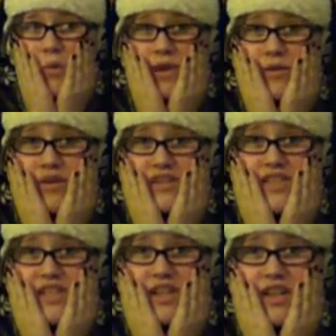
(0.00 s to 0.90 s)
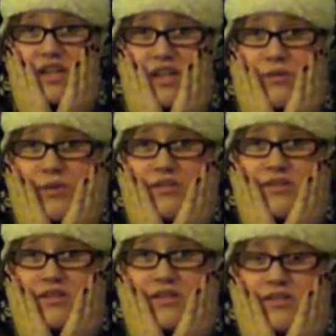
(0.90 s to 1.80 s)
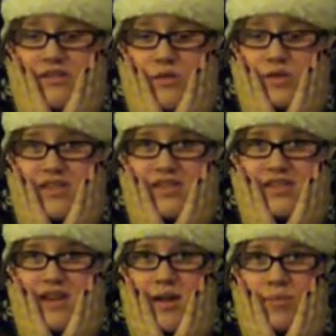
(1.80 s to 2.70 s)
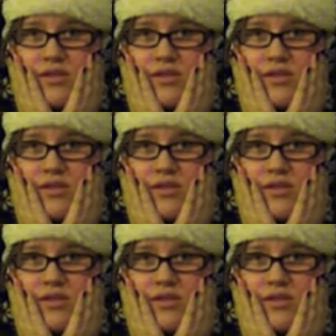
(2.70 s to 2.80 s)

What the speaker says: Now we're gonna sit here and wait for the noise to stop.